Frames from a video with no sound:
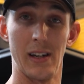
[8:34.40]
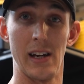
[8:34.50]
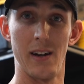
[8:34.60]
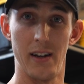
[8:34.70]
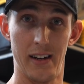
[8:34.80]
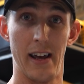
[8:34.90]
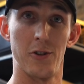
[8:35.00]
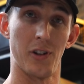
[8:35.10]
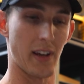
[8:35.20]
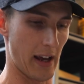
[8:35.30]
need an
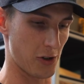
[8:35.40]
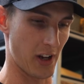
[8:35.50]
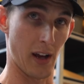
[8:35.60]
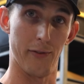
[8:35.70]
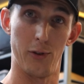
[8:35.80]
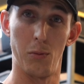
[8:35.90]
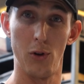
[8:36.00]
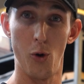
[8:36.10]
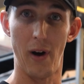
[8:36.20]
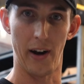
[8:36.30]
engine catch can for the
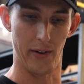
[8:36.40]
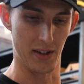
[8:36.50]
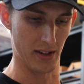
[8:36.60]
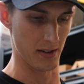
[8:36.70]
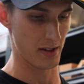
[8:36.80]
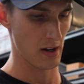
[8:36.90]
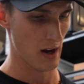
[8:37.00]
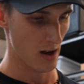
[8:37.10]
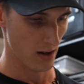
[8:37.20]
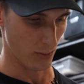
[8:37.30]
blow-by reasons.
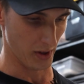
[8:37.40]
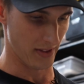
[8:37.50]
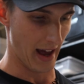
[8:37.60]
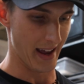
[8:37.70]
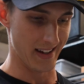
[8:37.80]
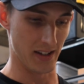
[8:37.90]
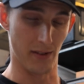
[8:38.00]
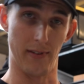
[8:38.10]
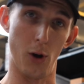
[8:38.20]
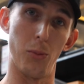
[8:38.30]
With that, it is
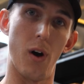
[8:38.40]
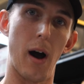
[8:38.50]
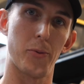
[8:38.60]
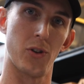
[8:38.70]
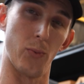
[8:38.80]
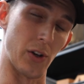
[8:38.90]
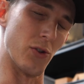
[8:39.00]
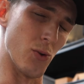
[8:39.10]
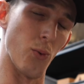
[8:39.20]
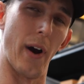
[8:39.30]
an available option. We
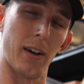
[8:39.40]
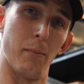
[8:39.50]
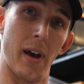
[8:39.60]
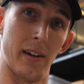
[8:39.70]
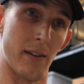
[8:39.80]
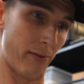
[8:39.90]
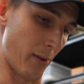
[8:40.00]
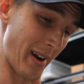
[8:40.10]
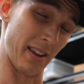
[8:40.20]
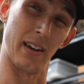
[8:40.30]
do recommend it
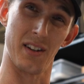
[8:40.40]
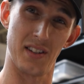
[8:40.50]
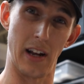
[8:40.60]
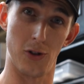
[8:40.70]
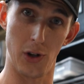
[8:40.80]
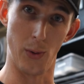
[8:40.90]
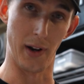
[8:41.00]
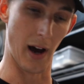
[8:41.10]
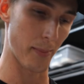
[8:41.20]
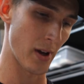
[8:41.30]
from anything stage 2
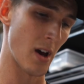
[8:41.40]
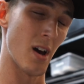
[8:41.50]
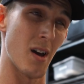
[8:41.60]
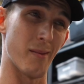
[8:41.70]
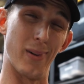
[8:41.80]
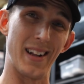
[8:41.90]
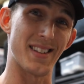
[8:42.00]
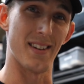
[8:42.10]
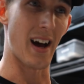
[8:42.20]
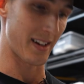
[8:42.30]
and up, but
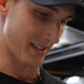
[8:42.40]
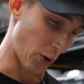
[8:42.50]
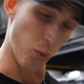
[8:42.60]
it's not